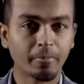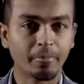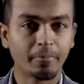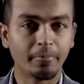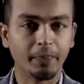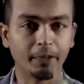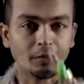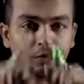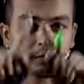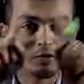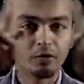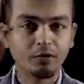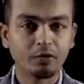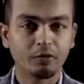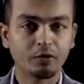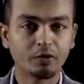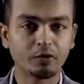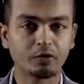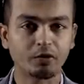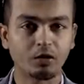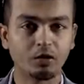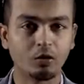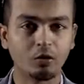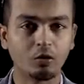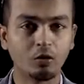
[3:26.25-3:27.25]
The
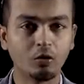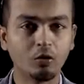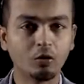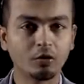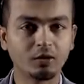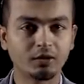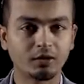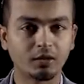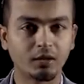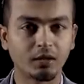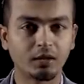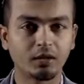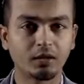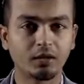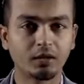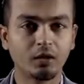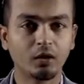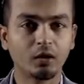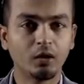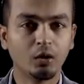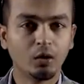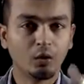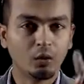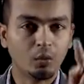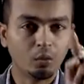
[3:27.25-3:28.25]
universal whole set
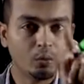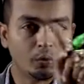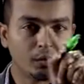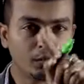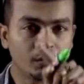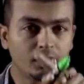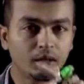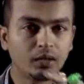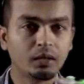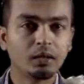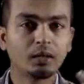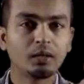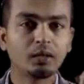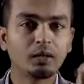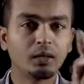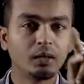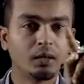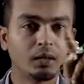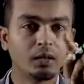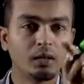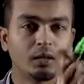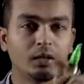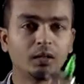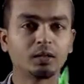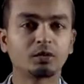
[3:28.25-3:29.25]
with
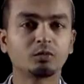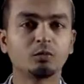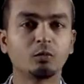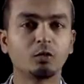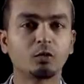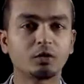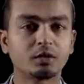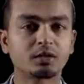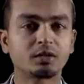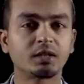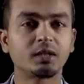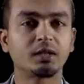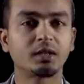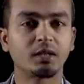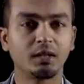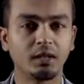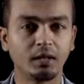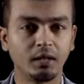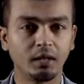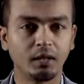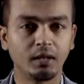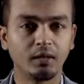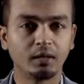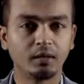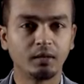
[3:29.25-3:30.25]
a small set
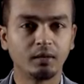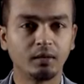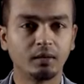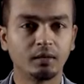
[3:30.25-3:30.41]
A,